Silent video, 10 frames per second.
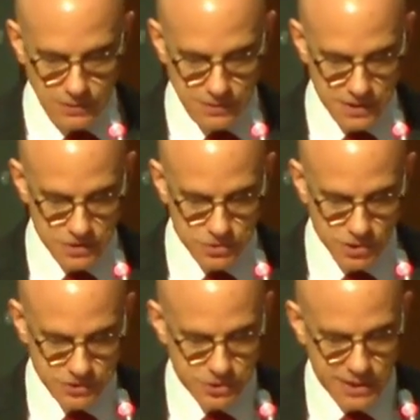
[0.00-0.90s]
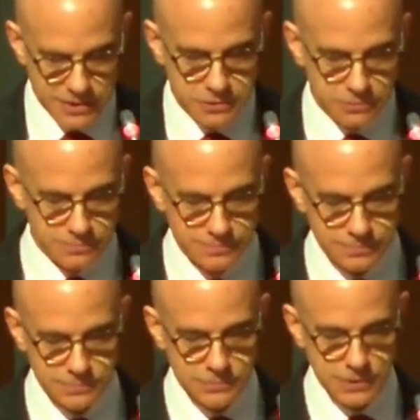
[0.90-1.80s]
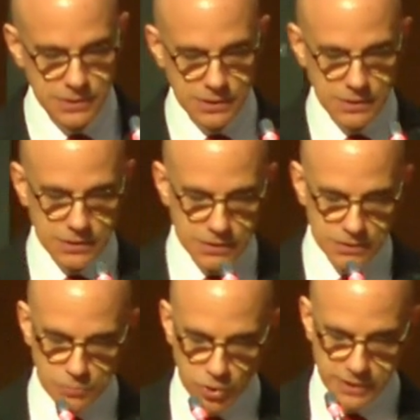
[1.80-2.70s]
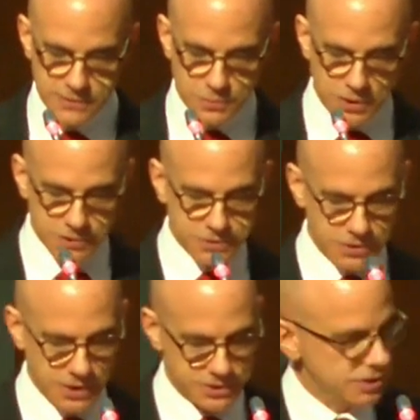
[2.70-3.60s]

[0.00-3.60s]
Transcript: Thank you, Dr. Aliu. Good morning as well to Dr.